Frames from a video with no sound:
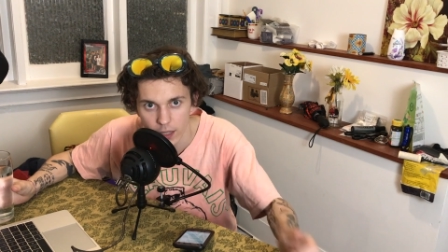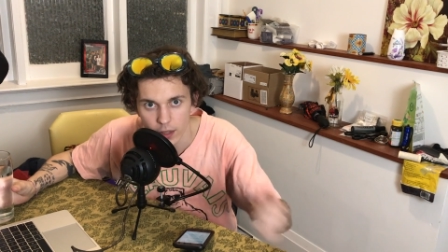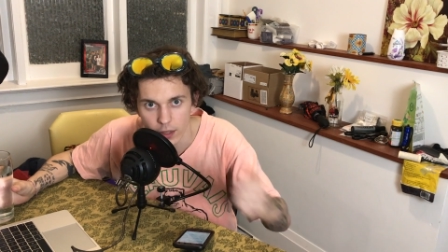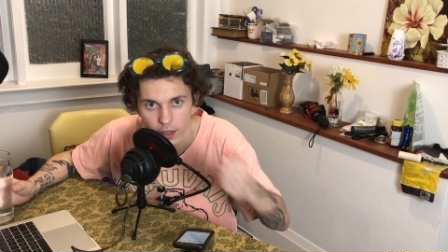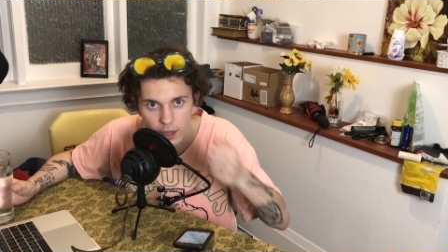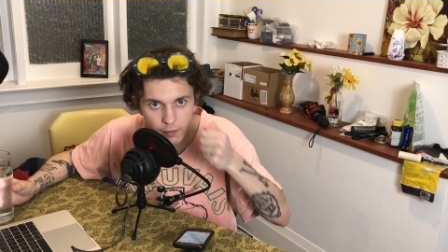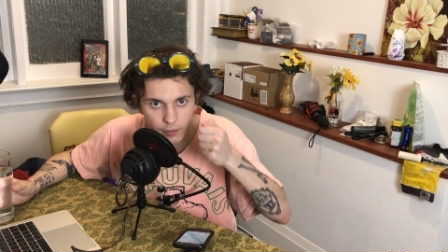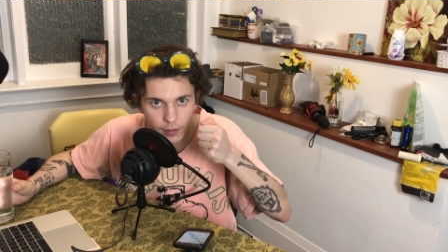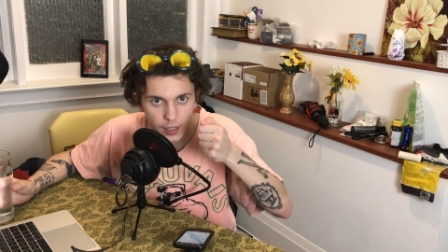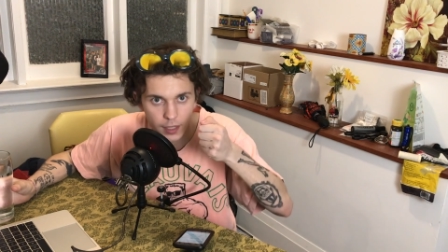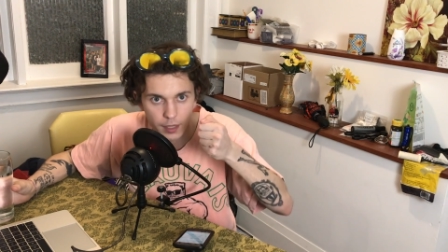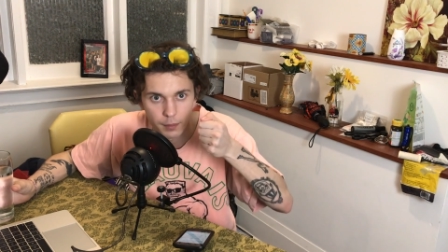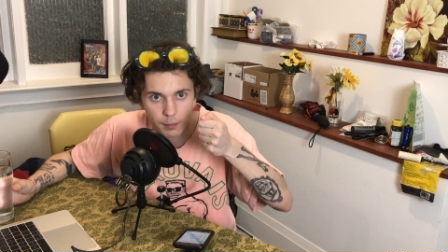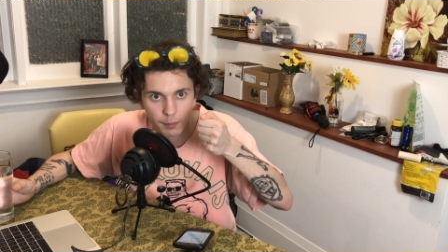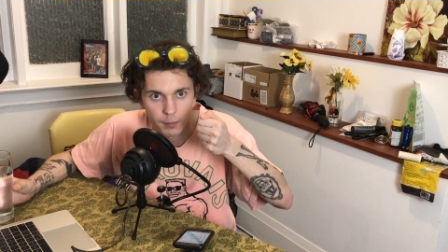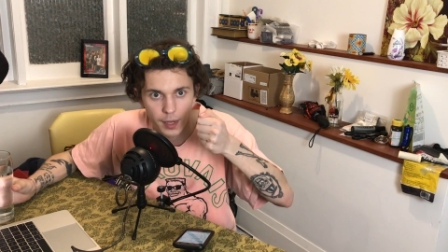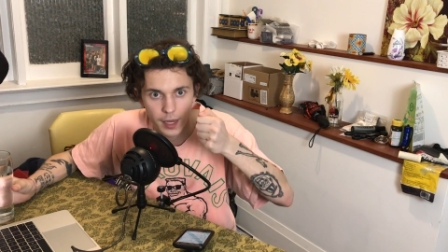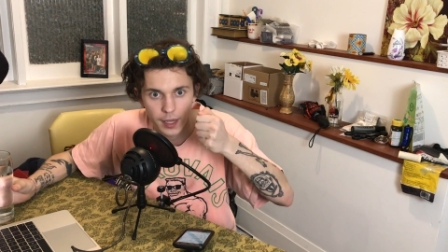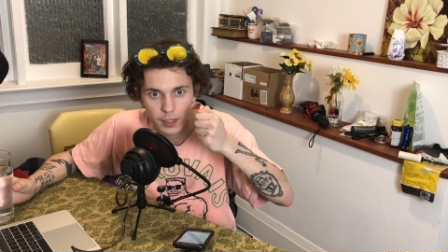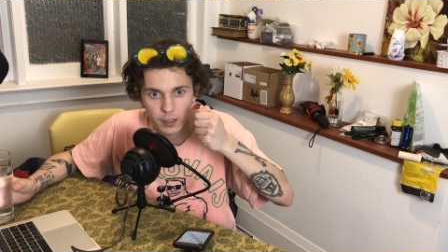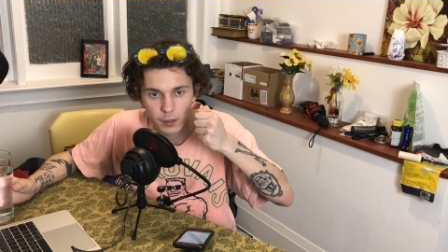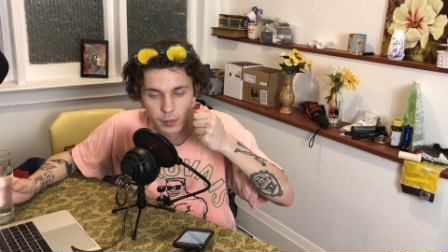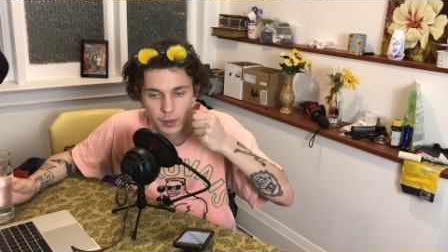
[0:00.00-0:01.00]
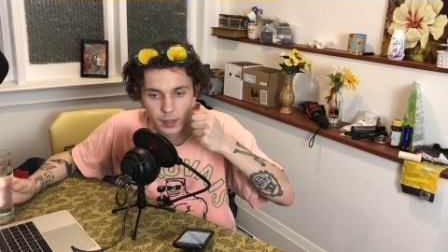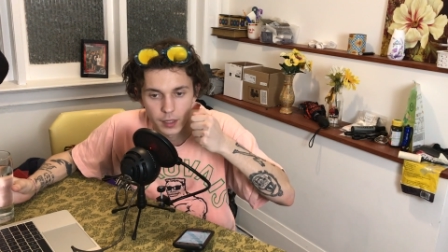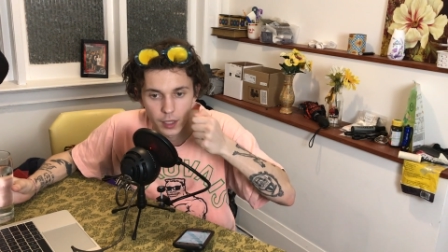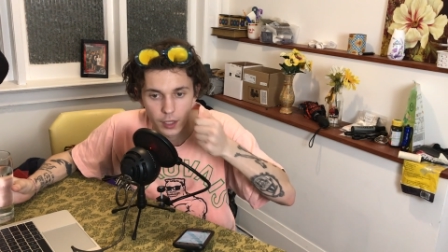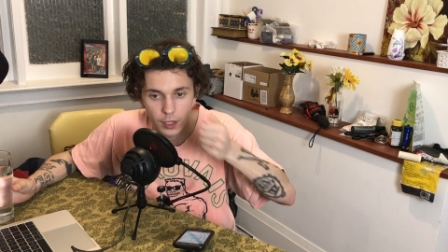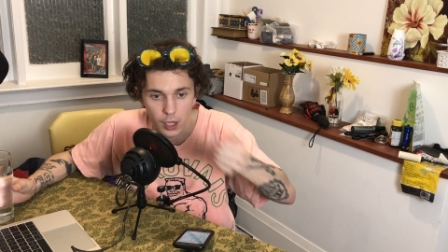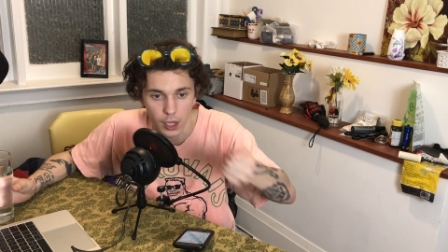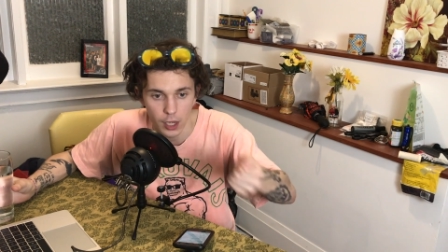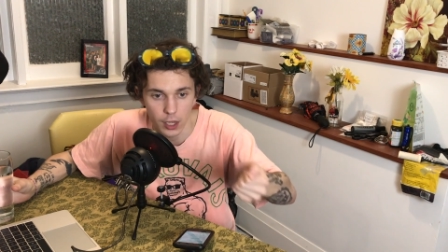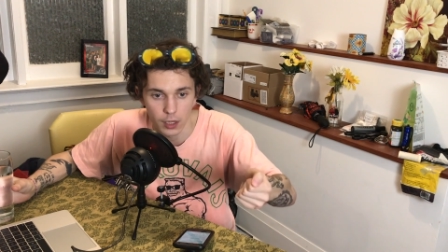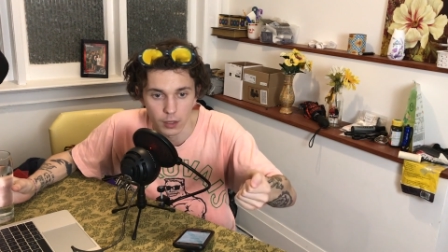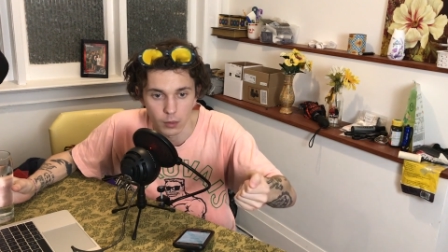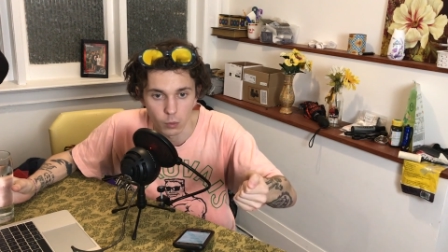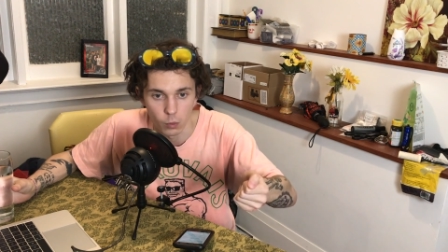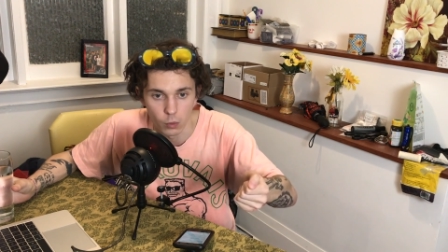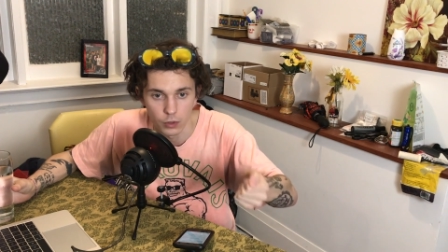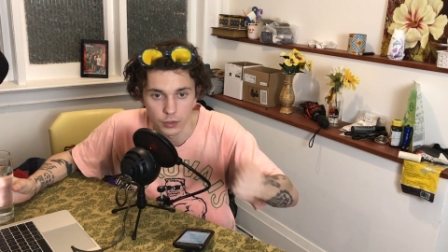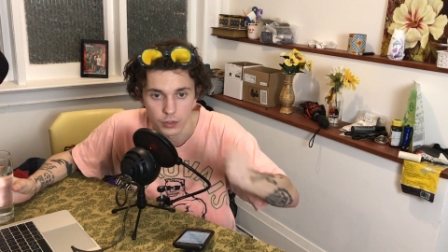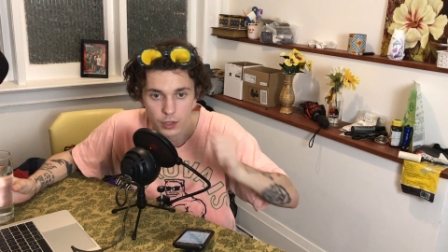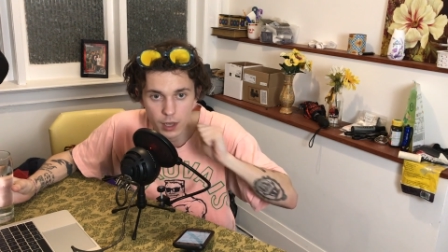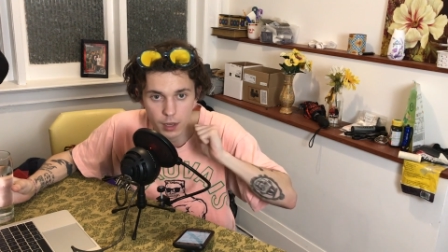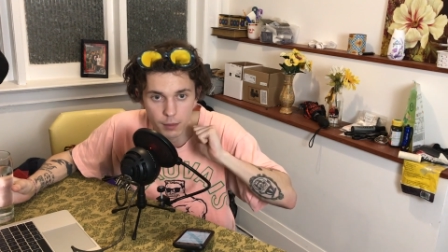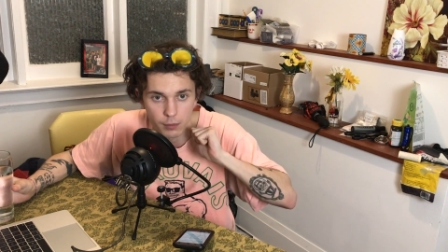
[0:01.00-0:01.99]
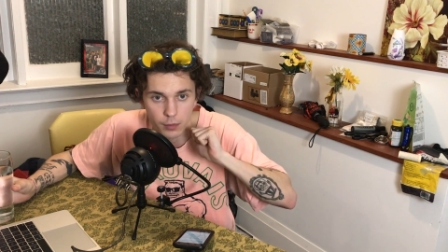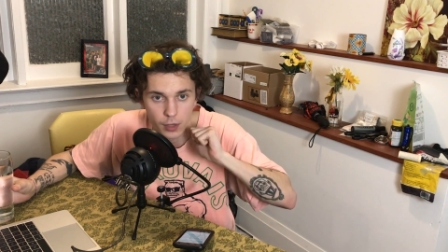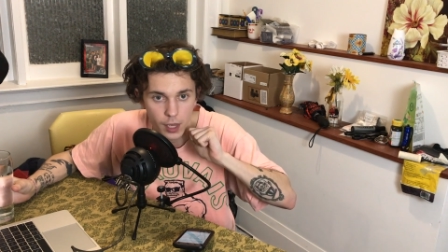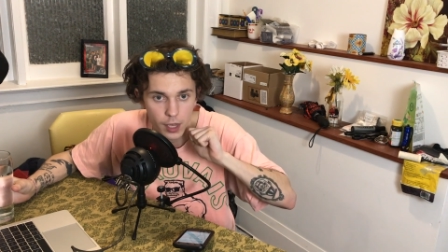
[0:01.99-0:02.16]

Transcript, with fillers: they'll have like a mic to be like, hey, what's up,